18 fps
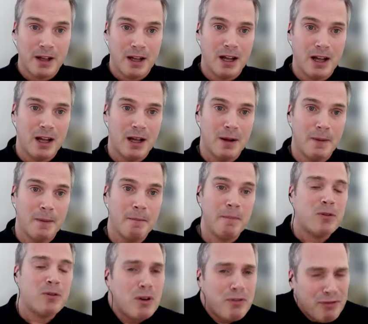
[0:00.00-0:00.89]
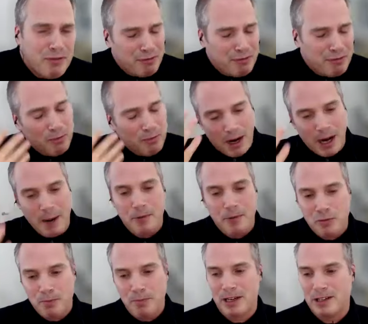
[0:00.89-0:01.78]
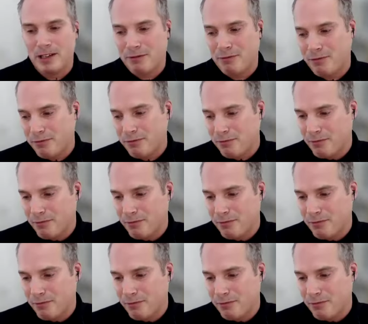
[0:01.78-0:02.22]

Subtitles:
But from my perspective,